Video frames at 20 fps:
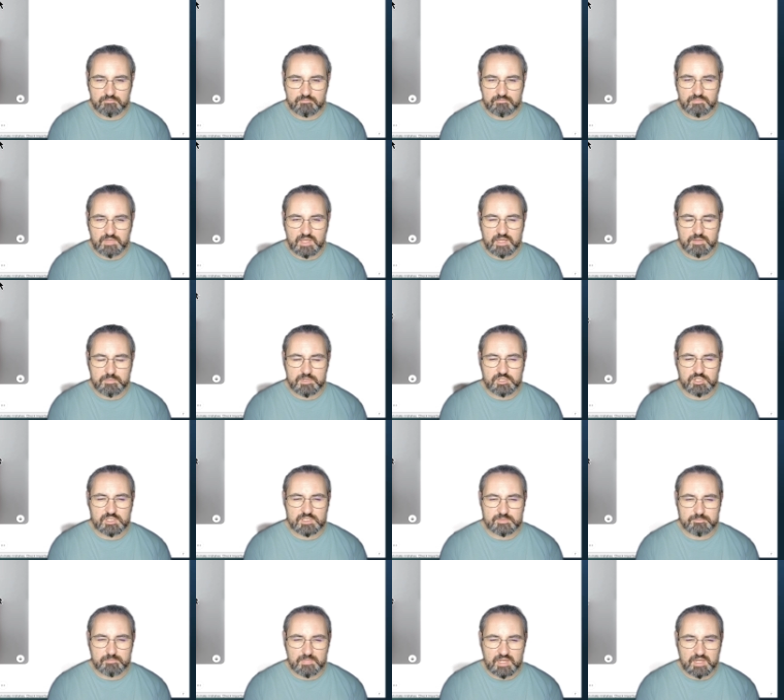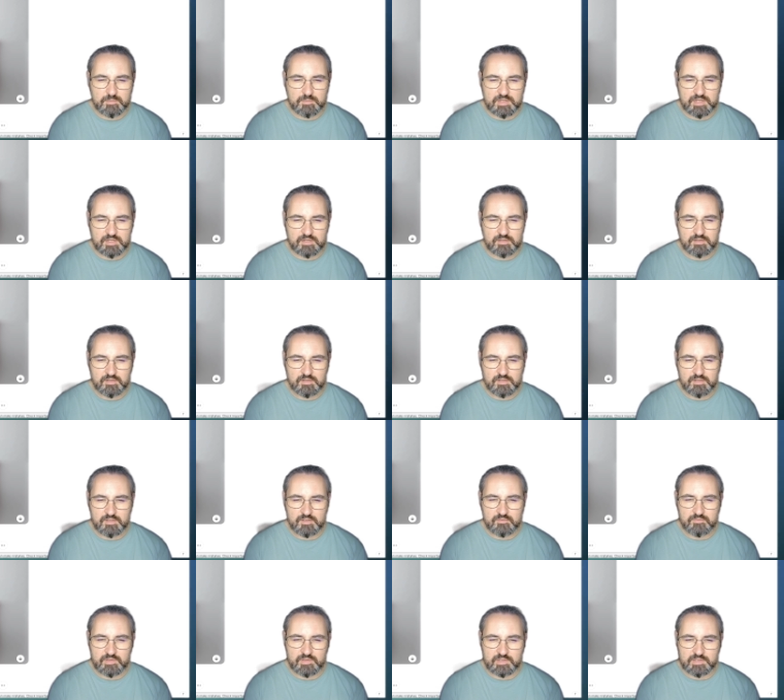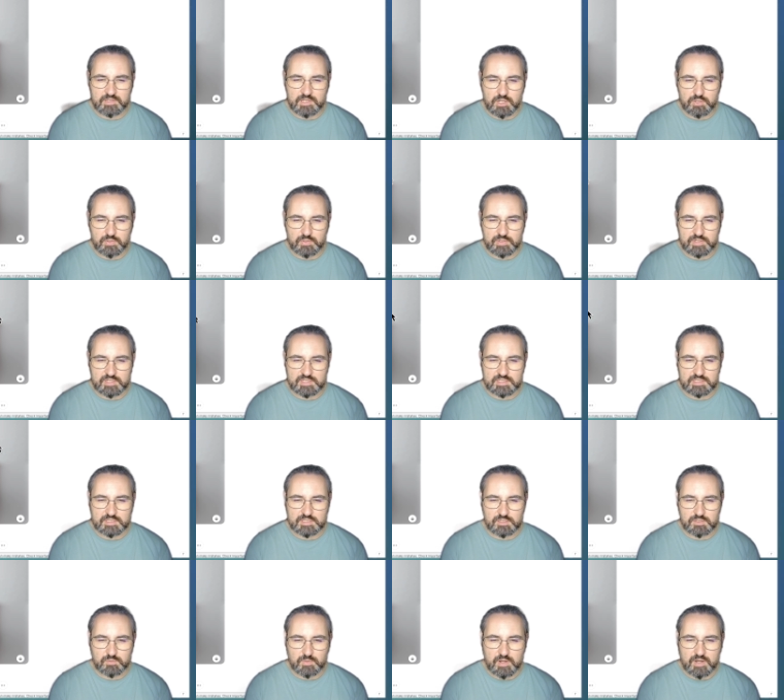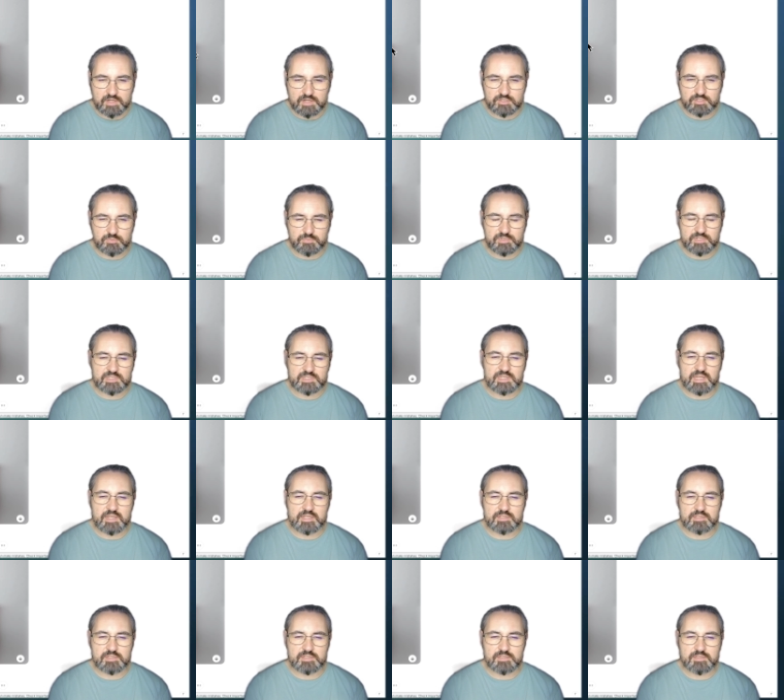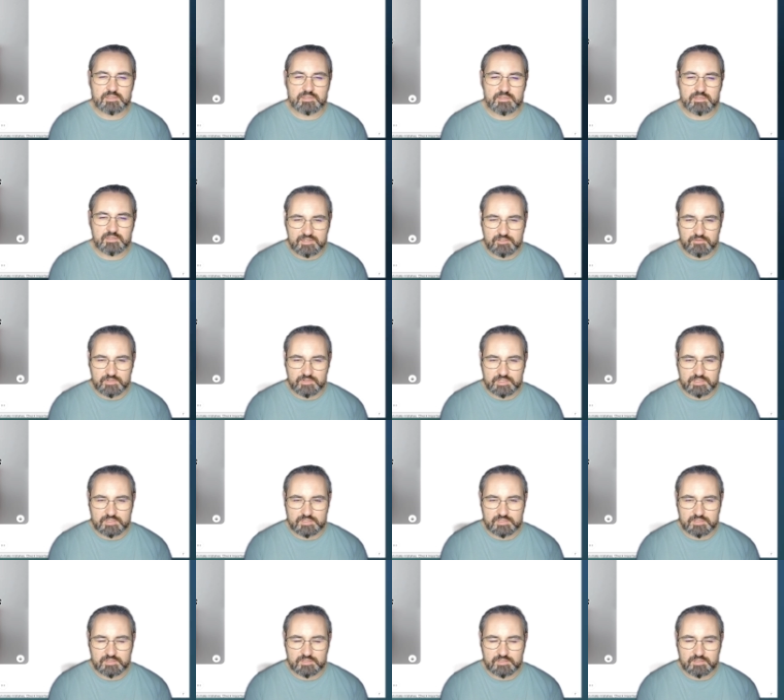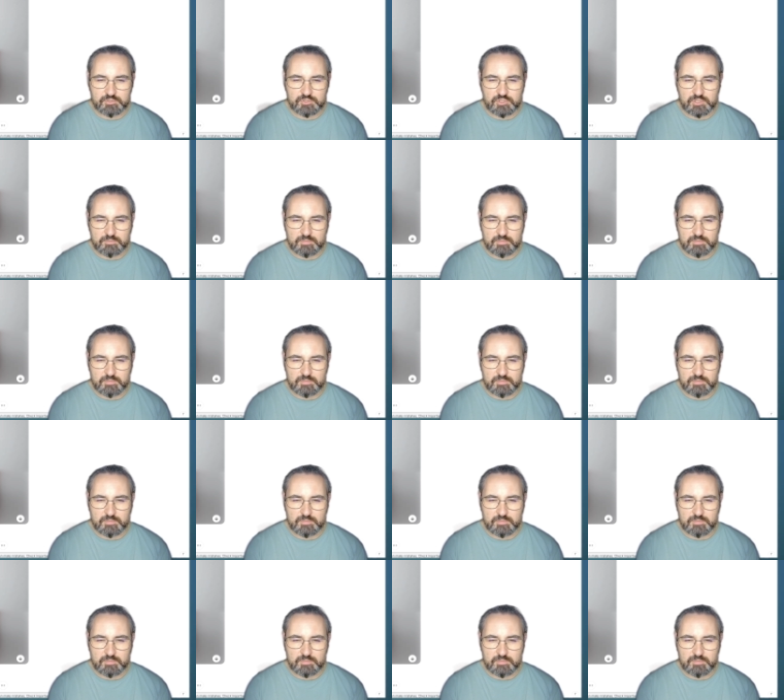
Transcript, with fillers: Maybe, just maybe, the logo is not 100% accurate. I'm not